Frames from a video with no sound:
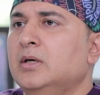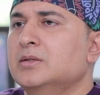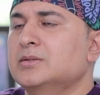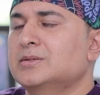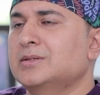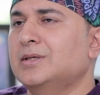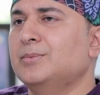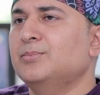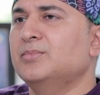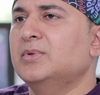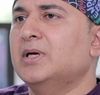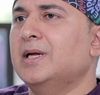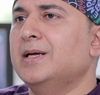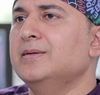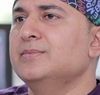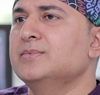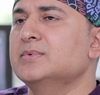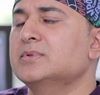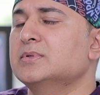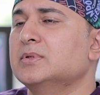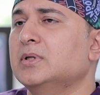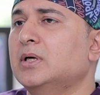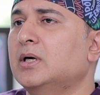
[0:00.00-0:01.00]

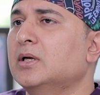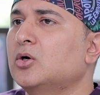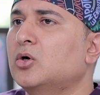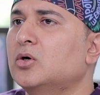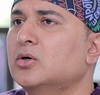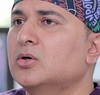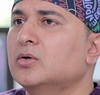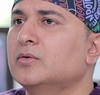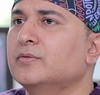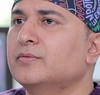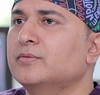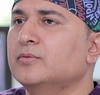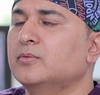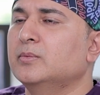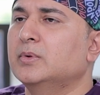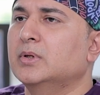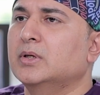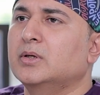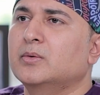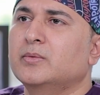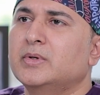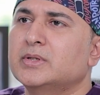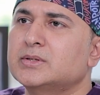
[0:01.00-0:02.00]
Sometimes a lot of
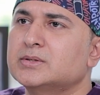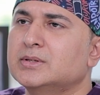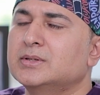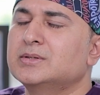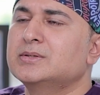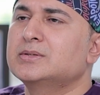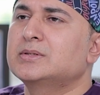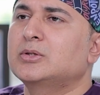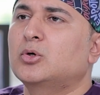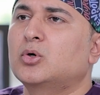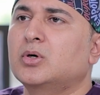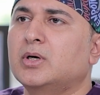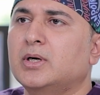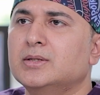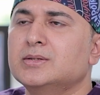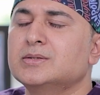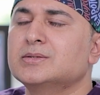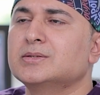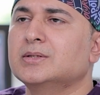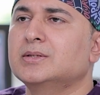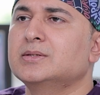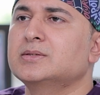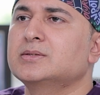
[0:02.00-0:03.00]
questions or
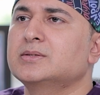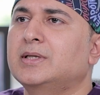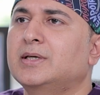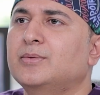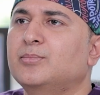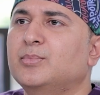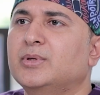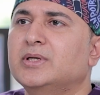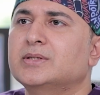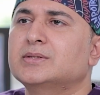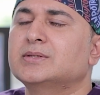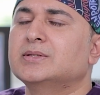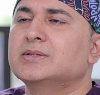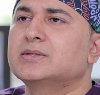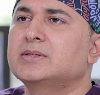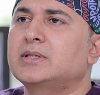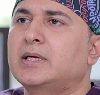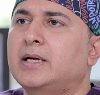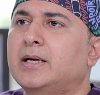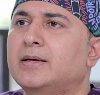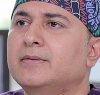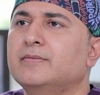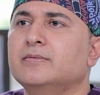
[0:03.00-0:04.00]
concerns that patients
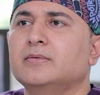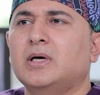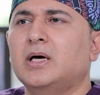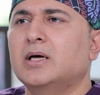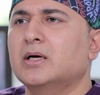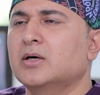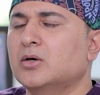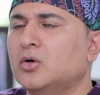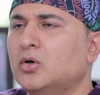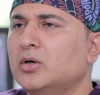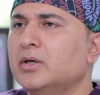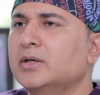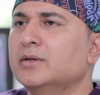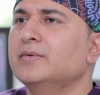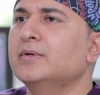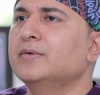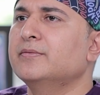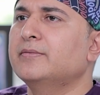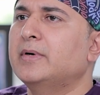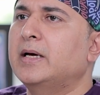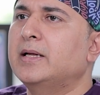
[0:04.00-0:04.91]
have are not even